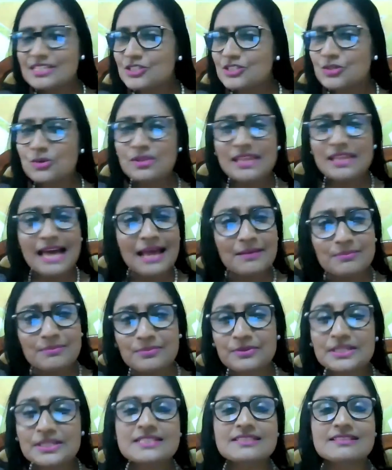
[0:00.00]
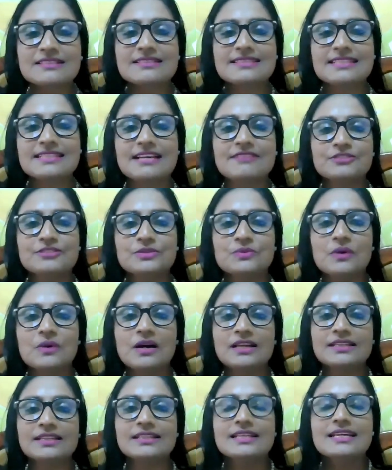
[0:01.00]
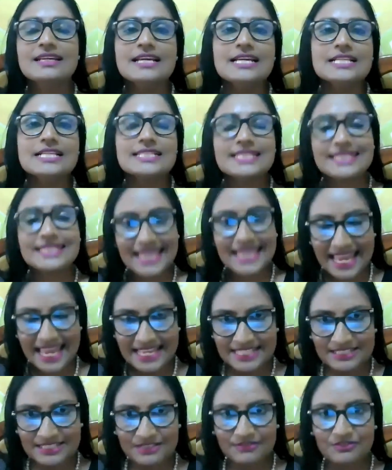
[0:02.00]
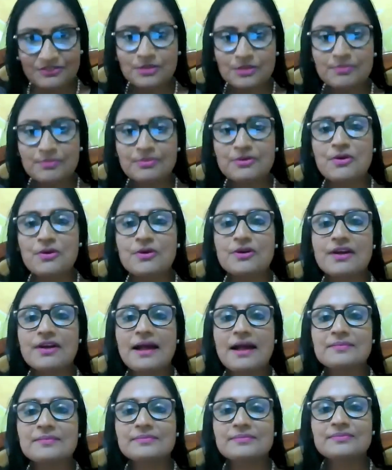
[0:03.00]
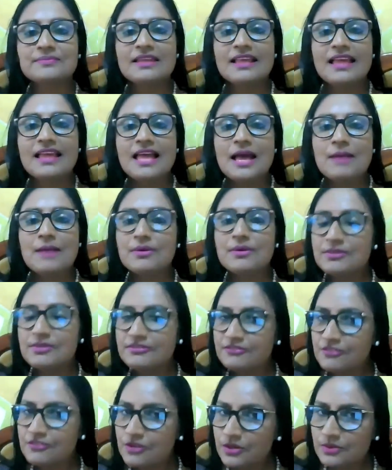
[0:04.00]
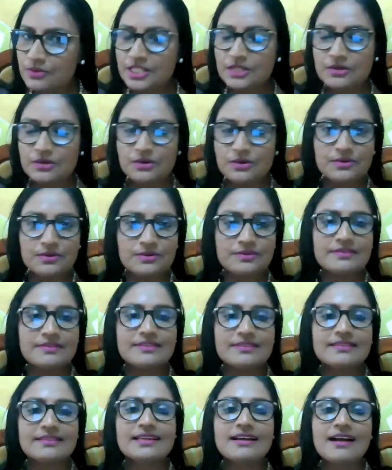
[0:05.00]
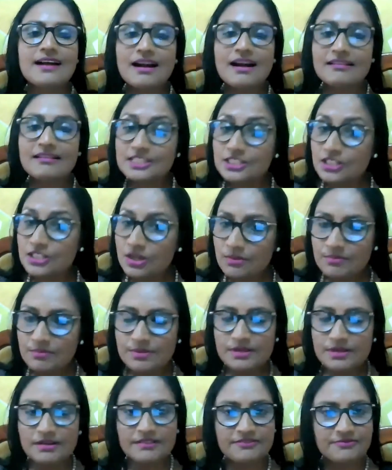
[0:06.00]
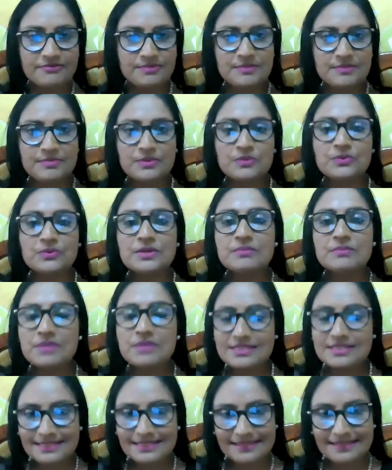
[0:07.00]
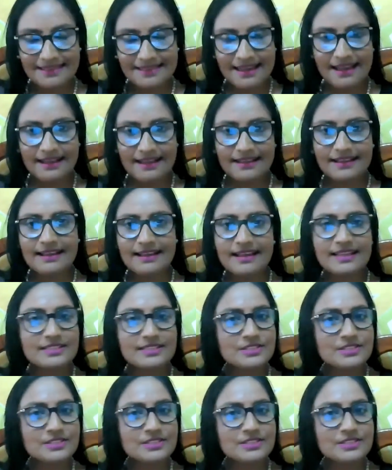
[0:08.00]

So that brings us, everyone, to the end of our program. But before we go, there are a number of people we must thank.